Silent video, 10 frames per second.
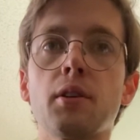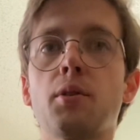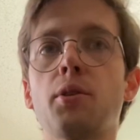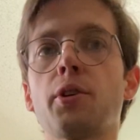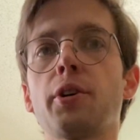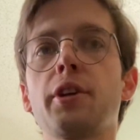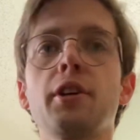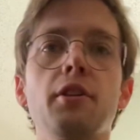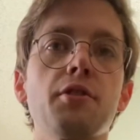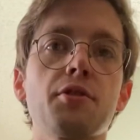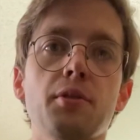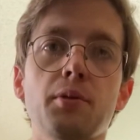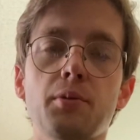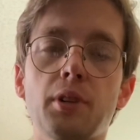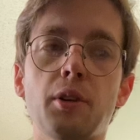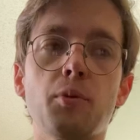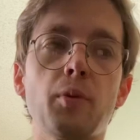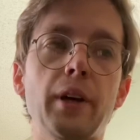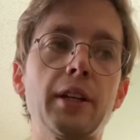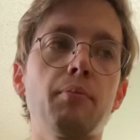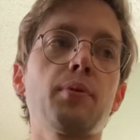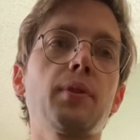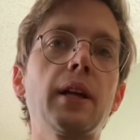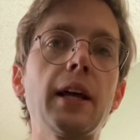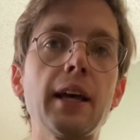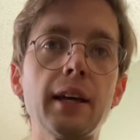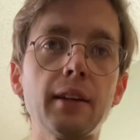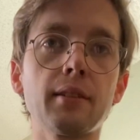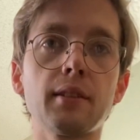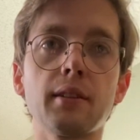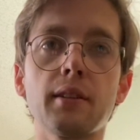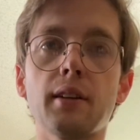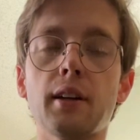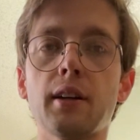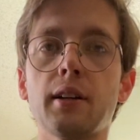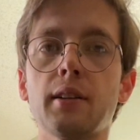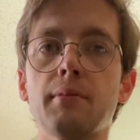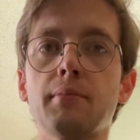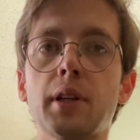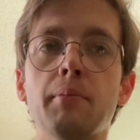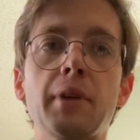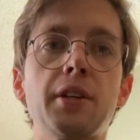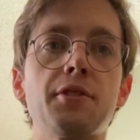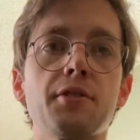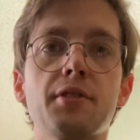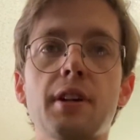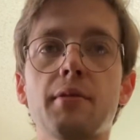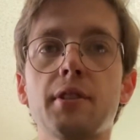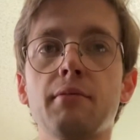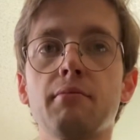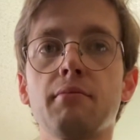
Or here is a way to play a major 7